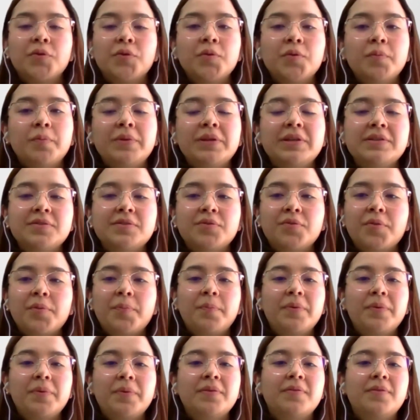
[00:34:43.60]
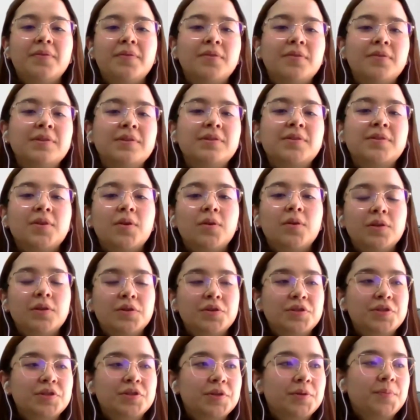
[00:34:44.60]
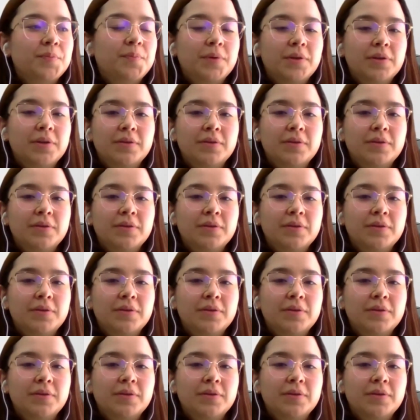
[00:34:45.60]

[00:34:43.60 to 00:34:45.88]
Could you please repeat the scholarship